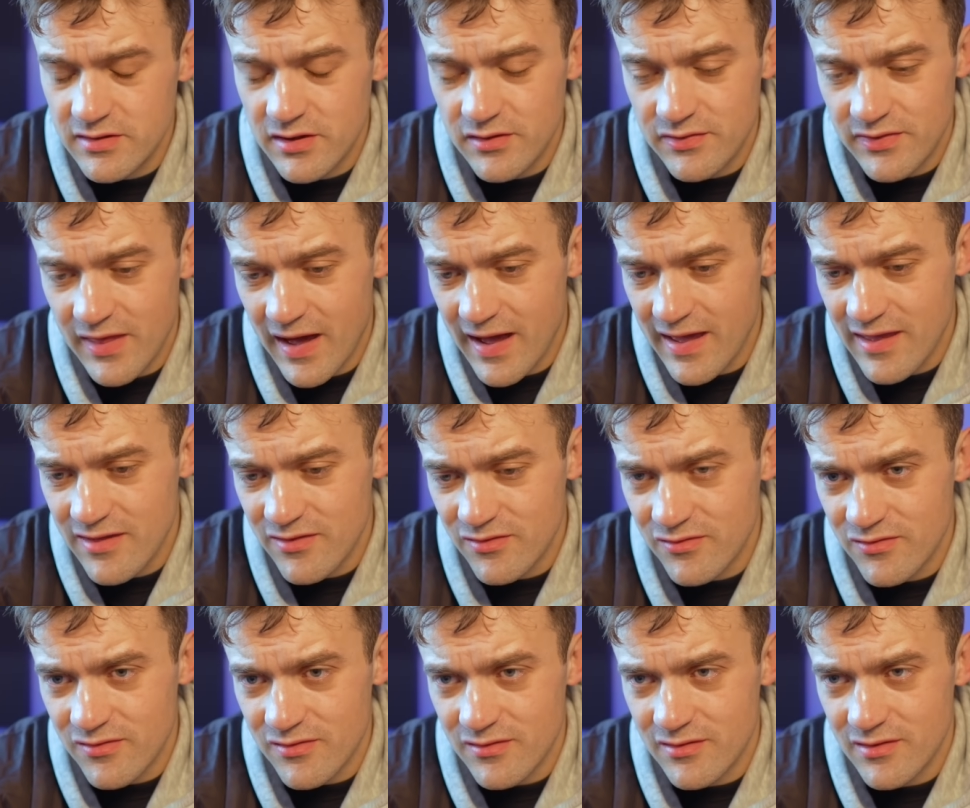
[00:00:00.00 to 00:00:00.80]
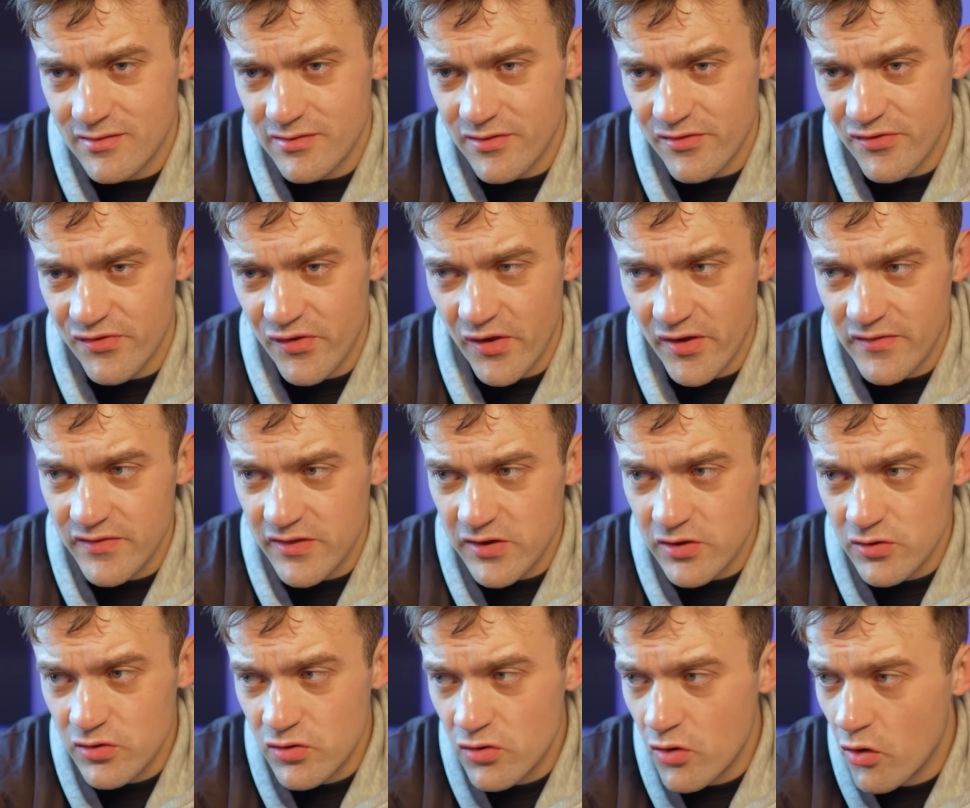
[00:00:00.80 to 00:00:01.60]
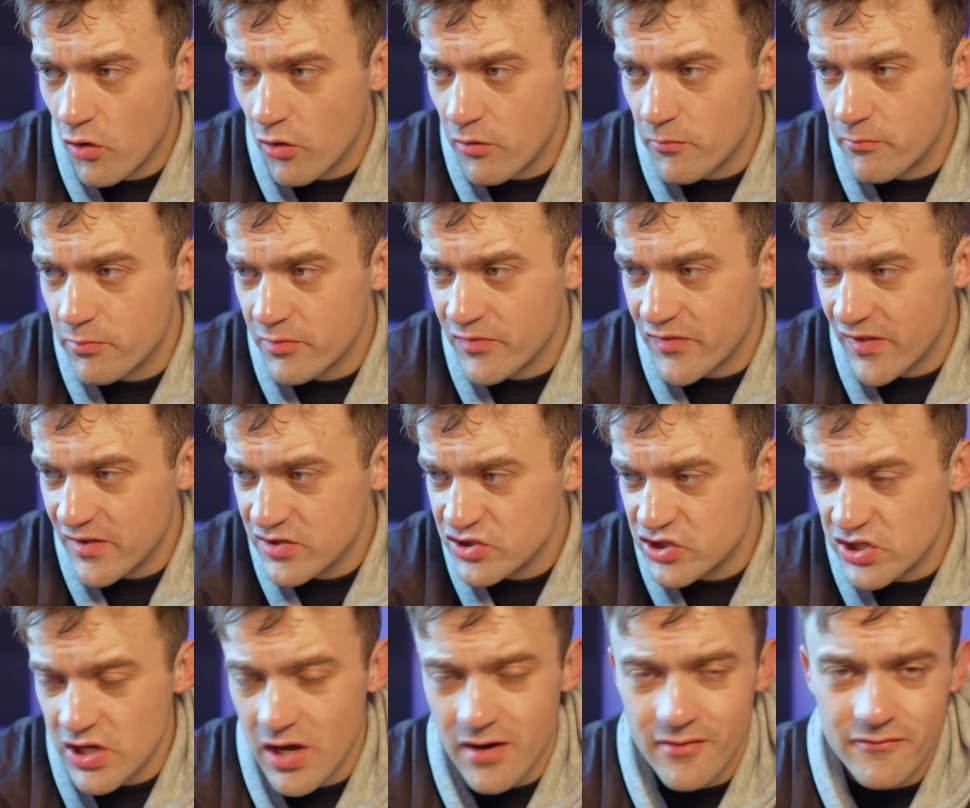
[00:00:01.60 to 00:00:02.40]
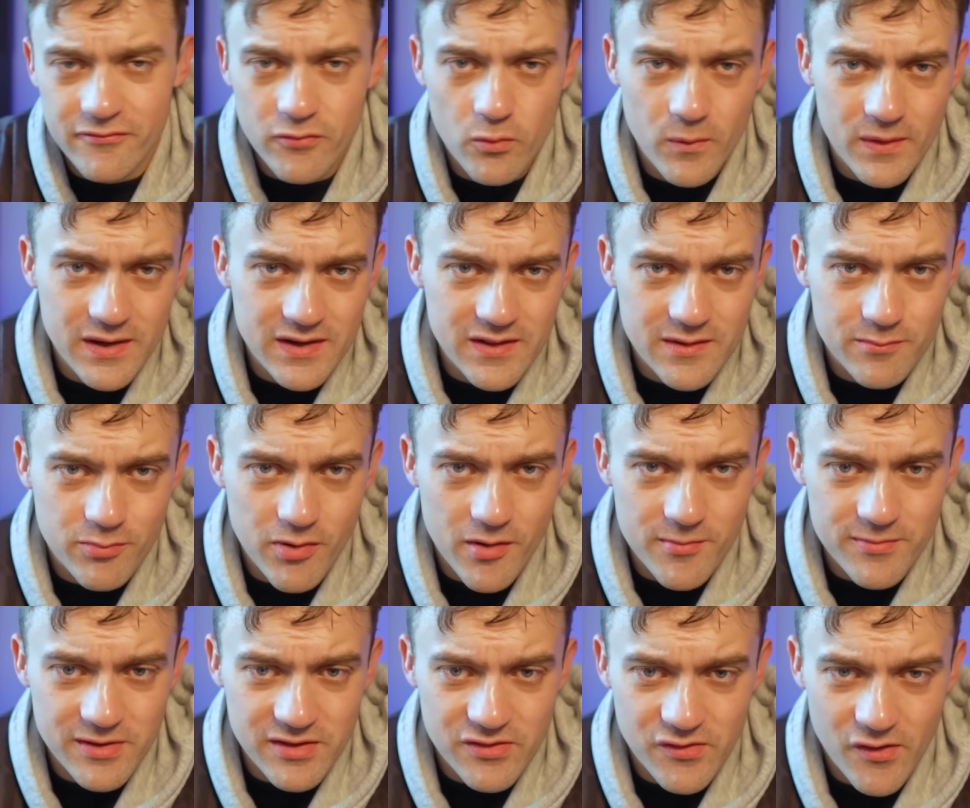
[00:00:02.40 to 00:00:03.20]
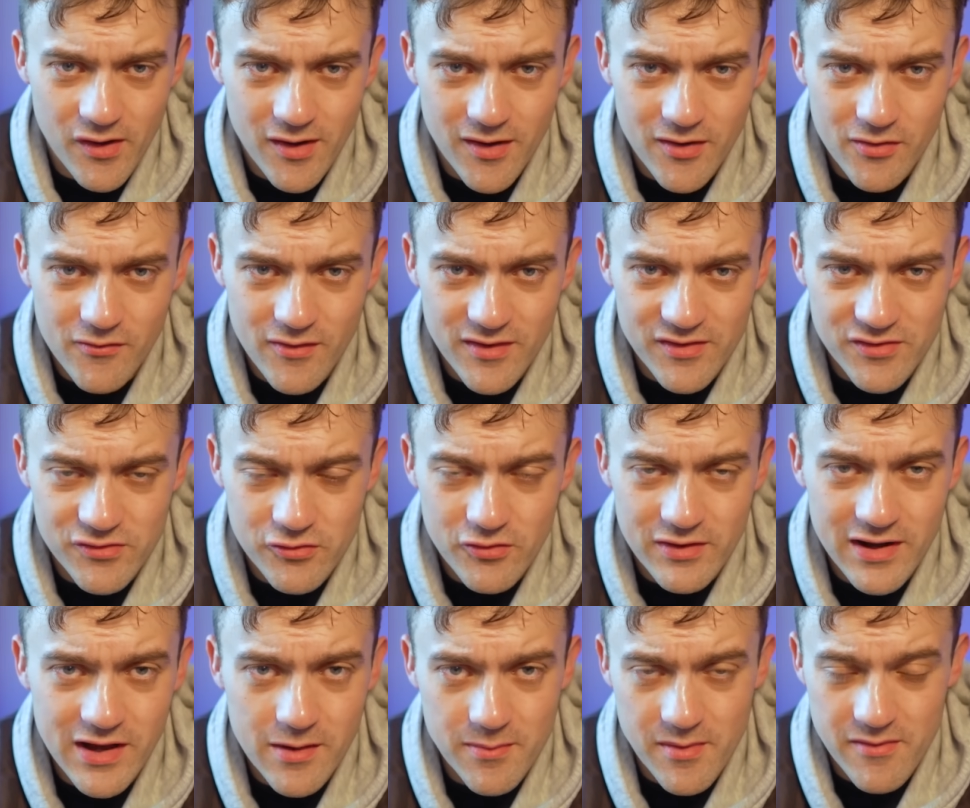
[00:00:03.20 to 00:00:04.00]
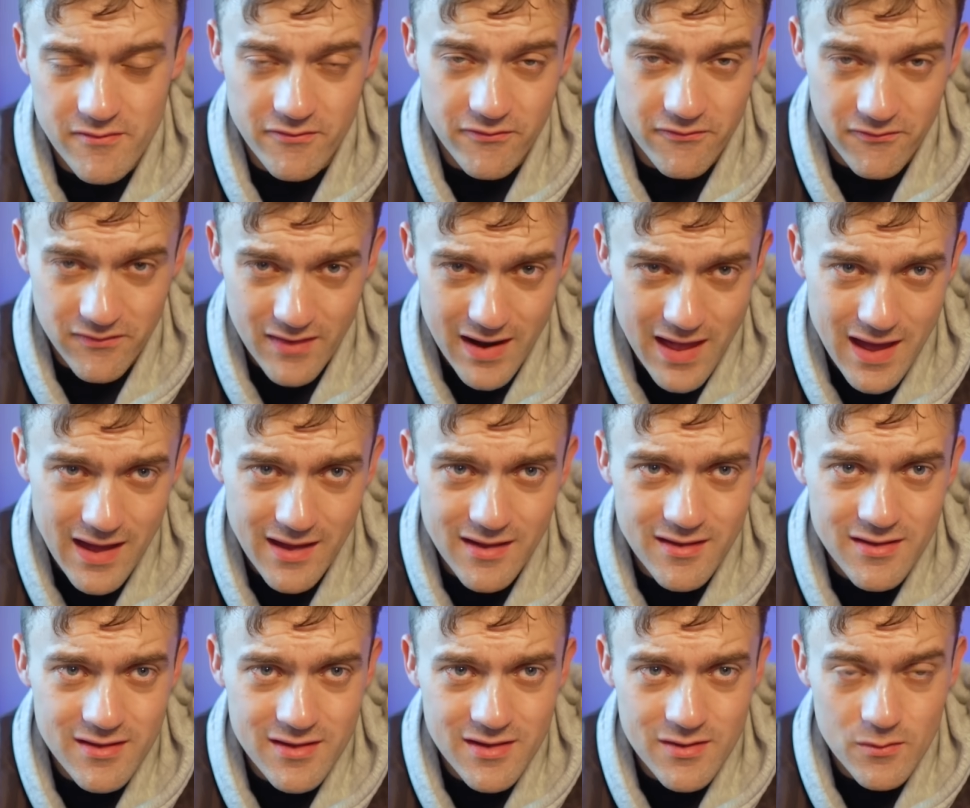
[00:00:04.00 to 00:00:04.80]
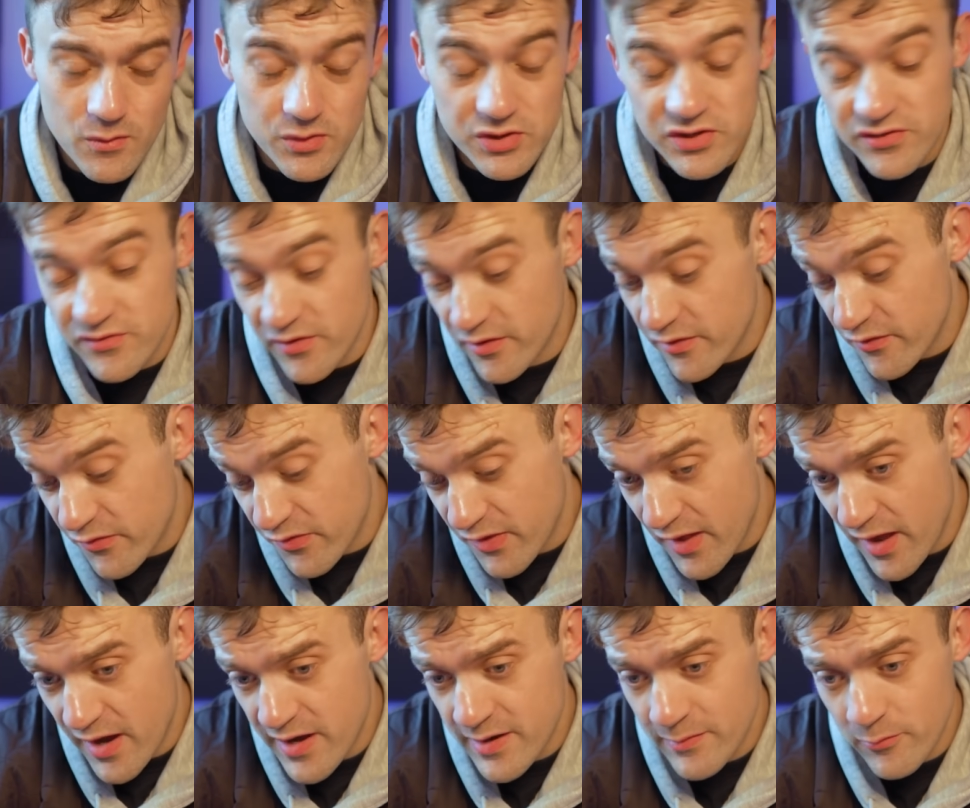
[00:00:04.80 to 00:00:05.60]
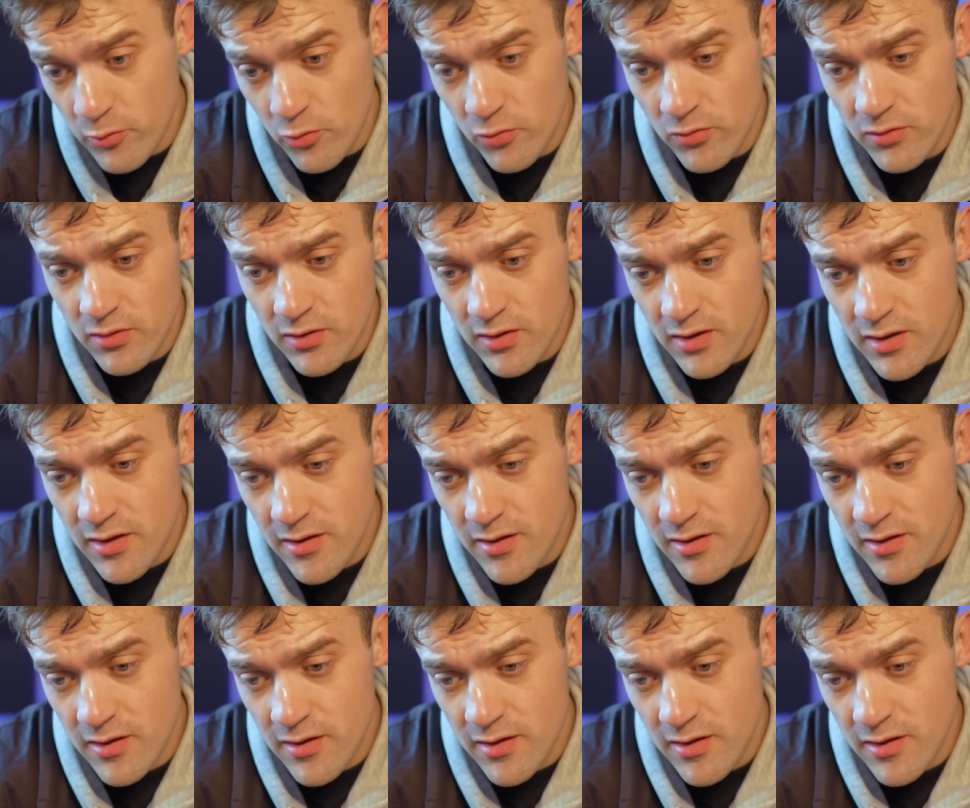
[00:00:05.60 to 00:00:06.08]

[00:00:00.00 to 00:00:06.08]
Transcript: that is the sign that you're not potentially up for winning the Premier League title race and you're a little bit flat, which is understandable.